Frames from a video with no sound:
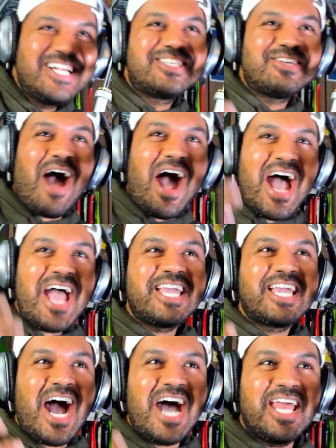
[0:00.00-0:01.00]
so I
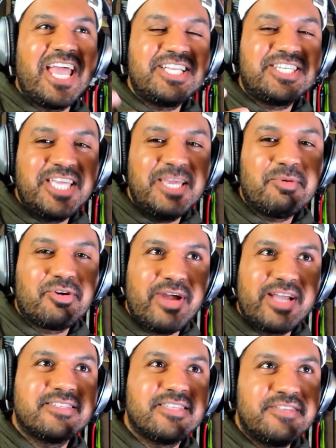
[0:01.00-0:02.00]
got a cheap
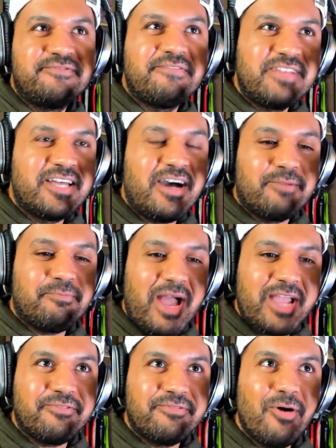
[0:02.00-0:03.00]
Craigslist $50
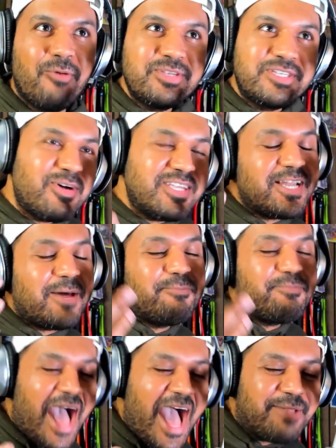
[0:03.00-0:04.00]
microphone, which wasn't a
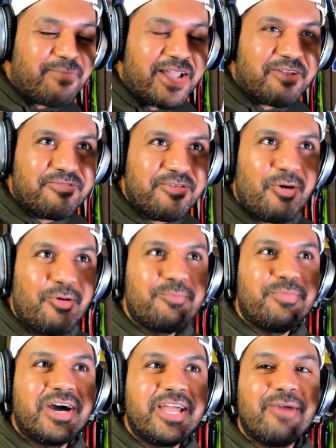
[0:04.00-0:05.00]
bad
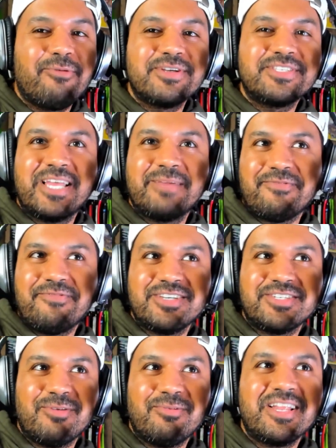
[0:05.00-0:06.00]
microphone, but it wasn't a
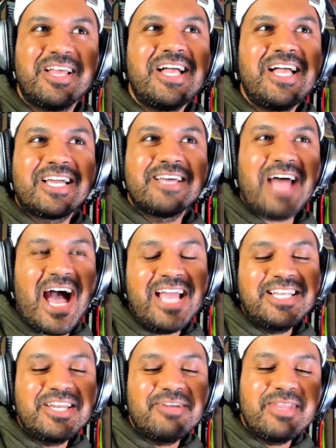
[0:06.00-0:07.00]
professional one because
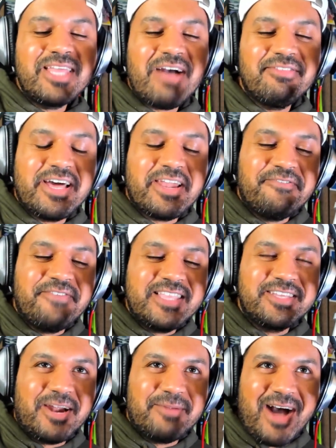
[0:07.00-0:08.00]
I didn't really have a lot of
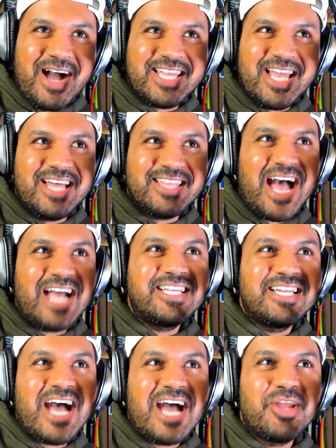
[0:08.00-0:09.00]
faith in our podcast. I
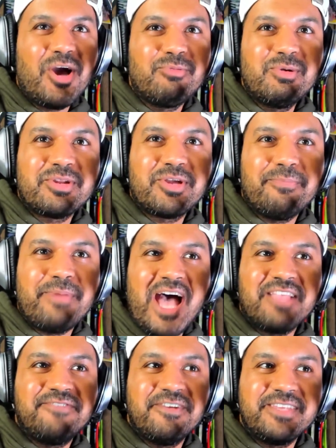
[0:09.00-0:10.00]
did not know we would go
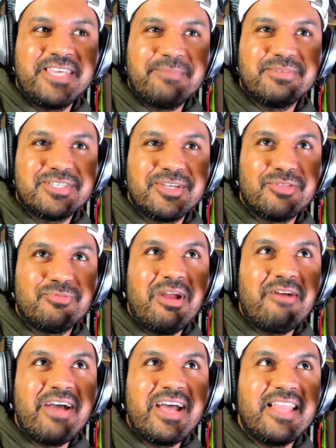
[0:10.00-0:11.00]
past 50 episodes.
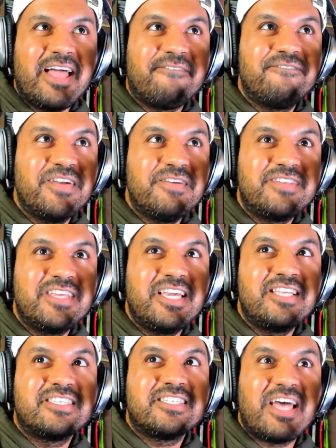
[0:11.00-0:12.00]
We are at like
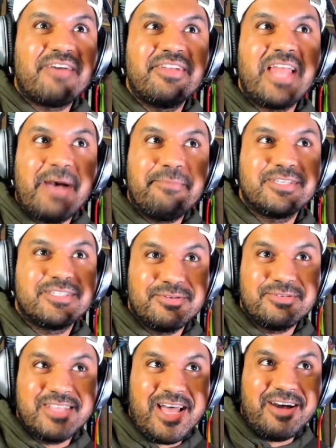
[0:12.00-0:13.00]
57
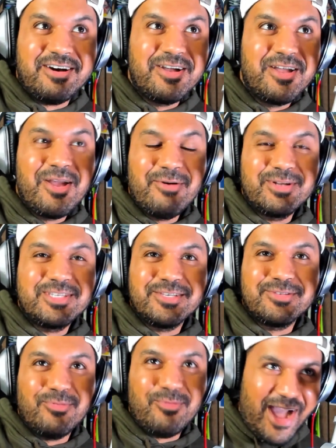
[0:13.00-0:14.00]
episodes now, which
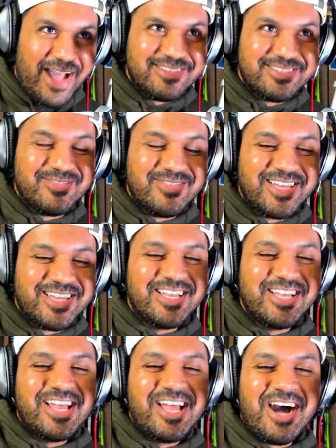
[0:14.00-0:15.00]
is wild. 58,
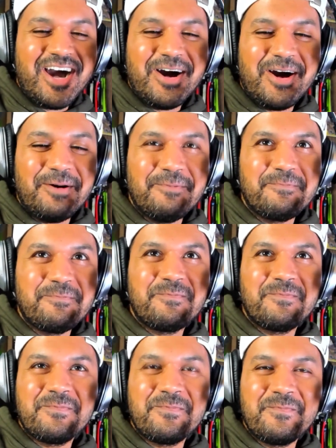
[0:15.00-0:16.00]
right?
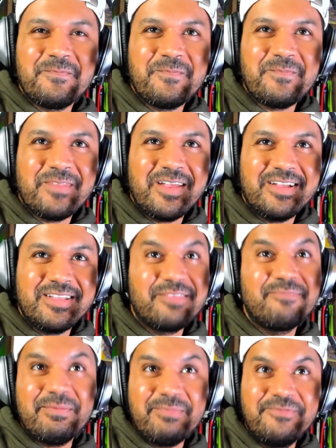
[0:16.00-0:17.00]
This should be a 58.
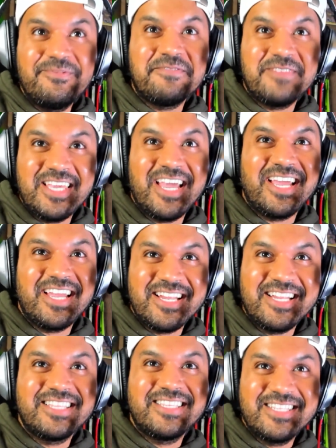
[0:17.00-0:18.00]
This might be 58.
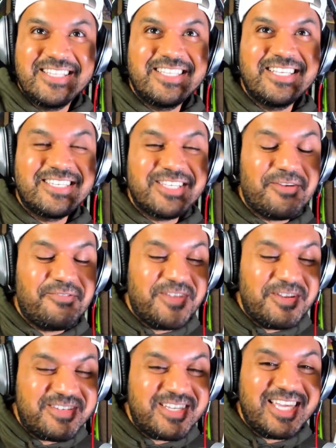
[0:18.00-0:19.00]
So. This is our
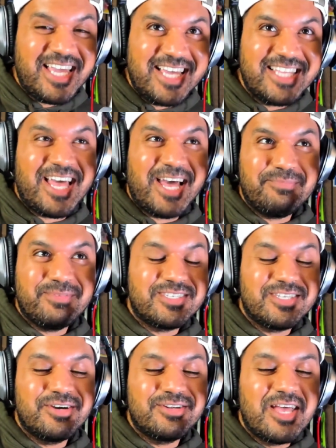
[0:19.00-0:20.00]
58th
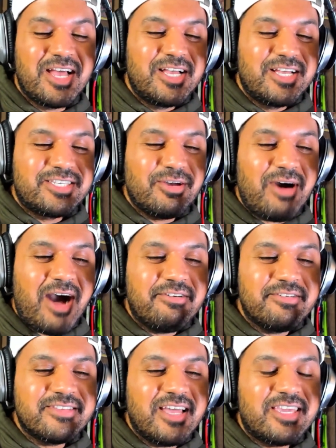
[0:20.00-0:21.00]
episode. So I
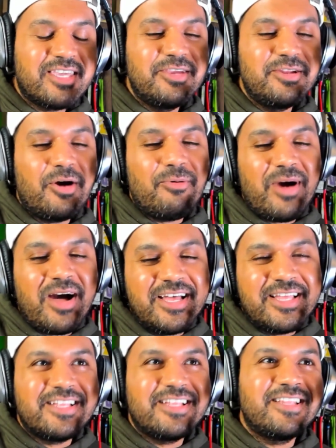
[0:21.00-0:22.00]
was like, you know
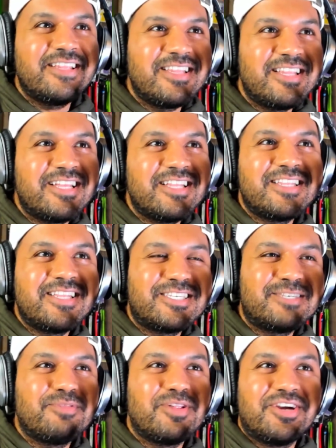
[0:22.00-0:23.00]
what?
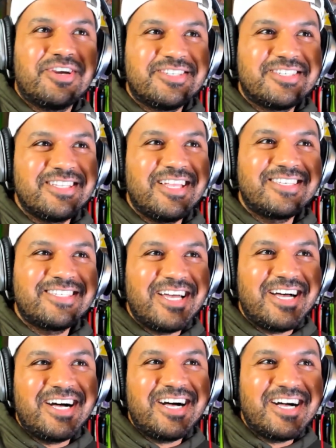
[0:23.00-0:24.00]
Let's splurge. Let's
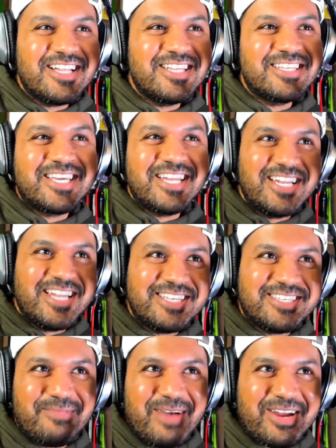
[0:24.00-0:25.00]
get a
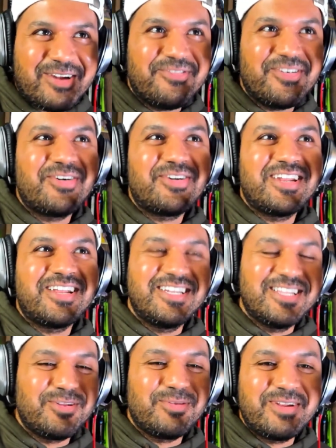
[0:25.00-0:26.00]
nicer microphone
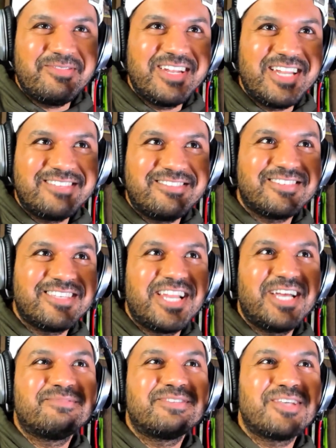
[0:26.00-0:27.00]
and a little bit of a nicer
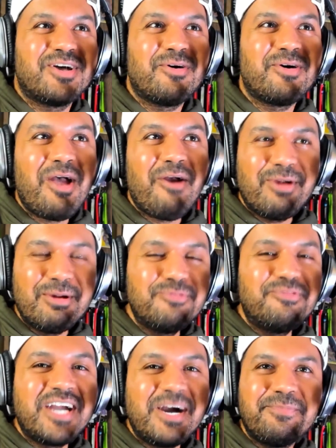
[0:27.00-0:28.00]
setup. So we're
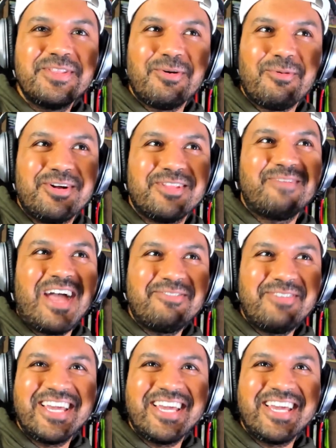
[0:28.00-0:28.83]
moving up in the world, man. We're